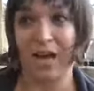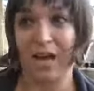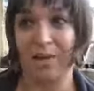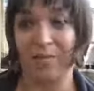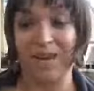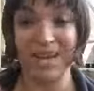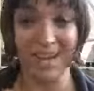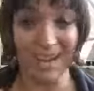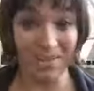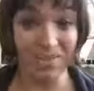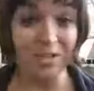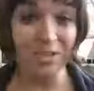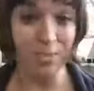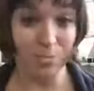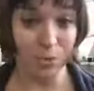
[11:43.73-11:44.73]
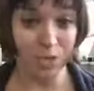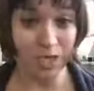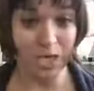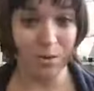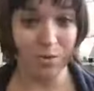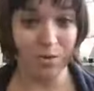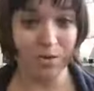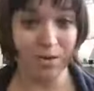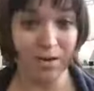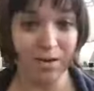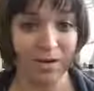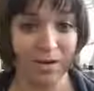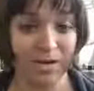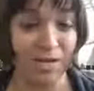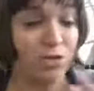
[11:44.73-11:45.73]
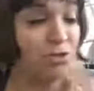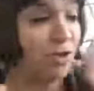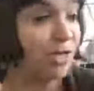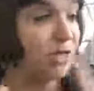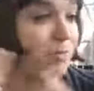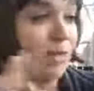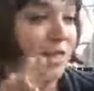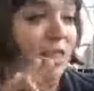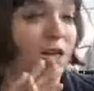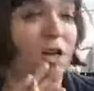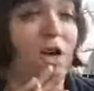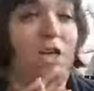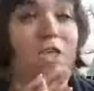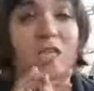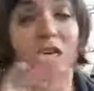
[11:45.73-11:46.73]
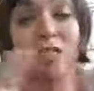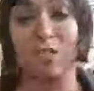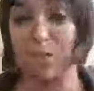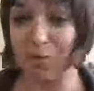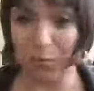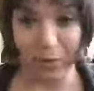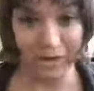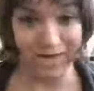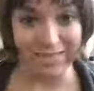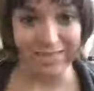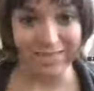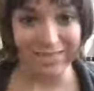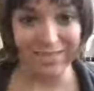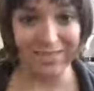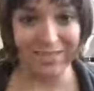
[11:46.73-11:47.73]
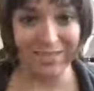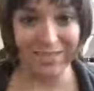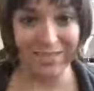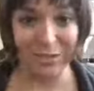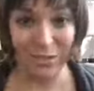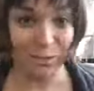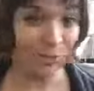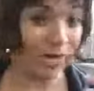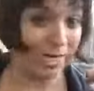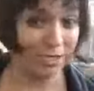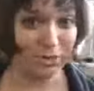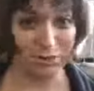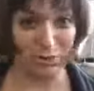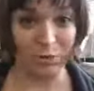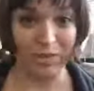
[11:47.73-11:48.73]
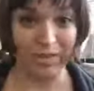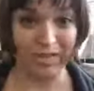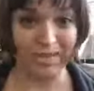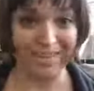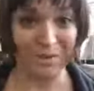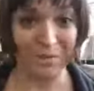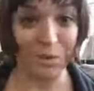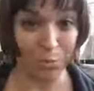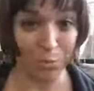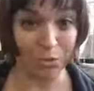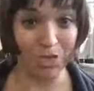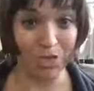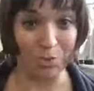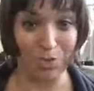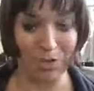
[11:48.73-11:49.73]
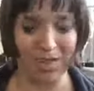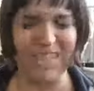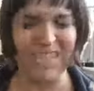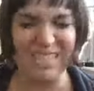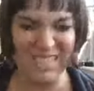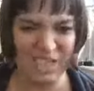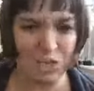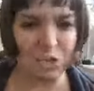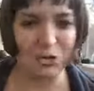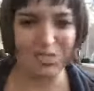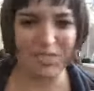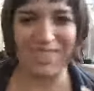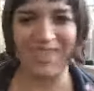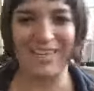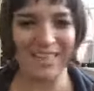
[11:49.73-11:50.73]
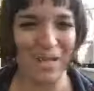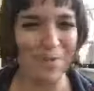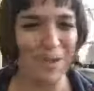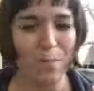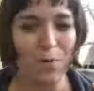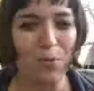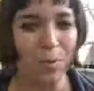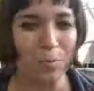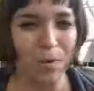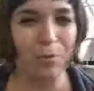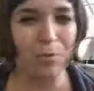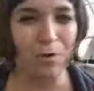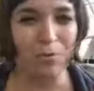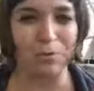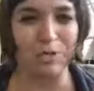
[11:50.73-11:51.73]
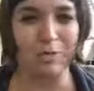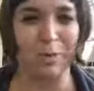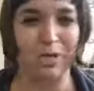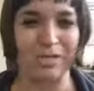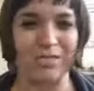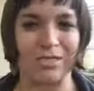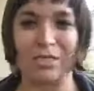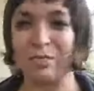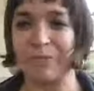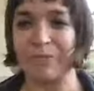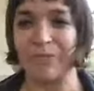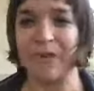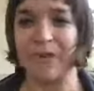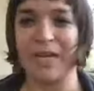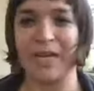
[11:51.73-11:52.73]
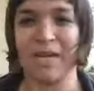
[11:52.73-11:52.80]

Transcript: And even as a bookkeeper, trust me, there are tons of ways to write a story with bookkeeping that's interesting and that people remember and respond to.